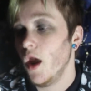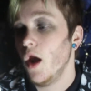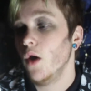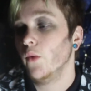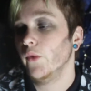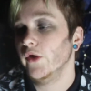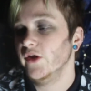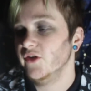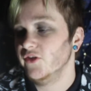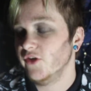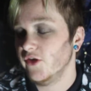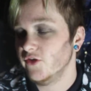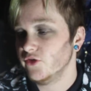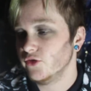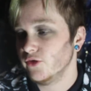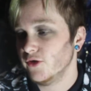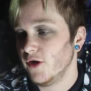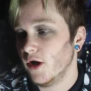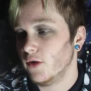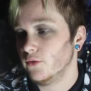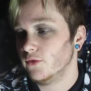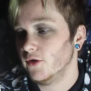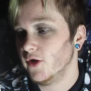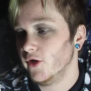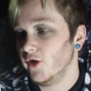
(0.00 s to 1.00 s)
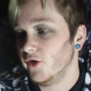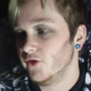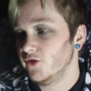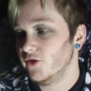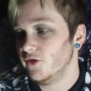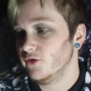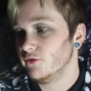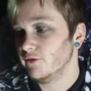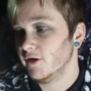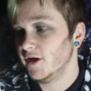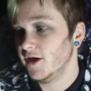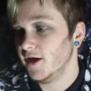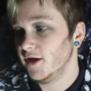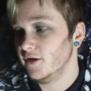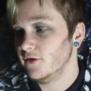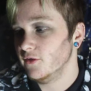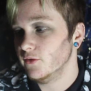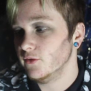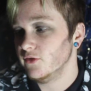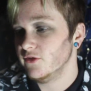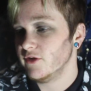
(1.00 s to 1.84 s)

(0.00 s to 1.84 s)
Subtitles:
When the century-old curse is rekindled,